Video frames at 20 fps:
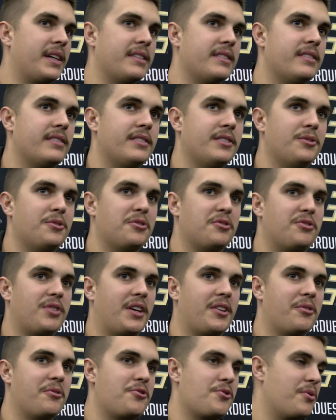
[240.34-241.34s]
it's, you just
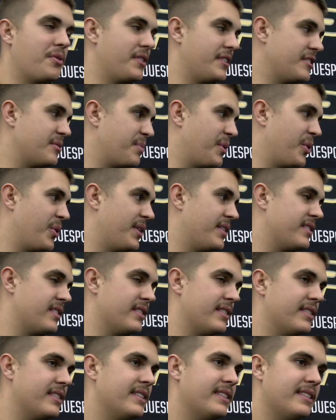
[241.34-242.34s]
try to enjoy the experience.
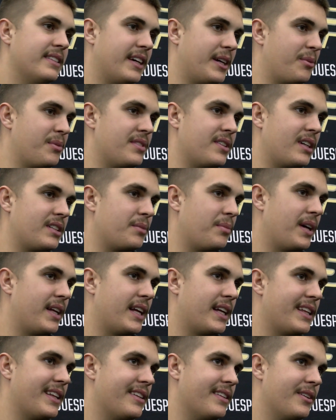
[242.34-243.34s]
And like we talked about,
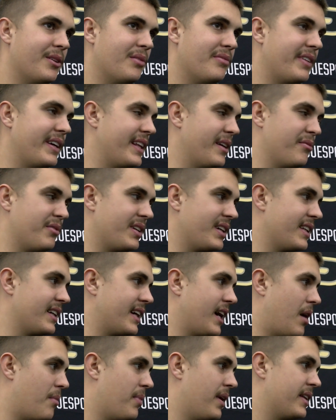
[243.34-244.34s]
I didn't know if I'd ever get a
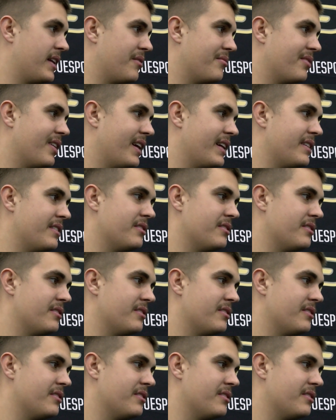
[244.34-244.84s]
combine invite.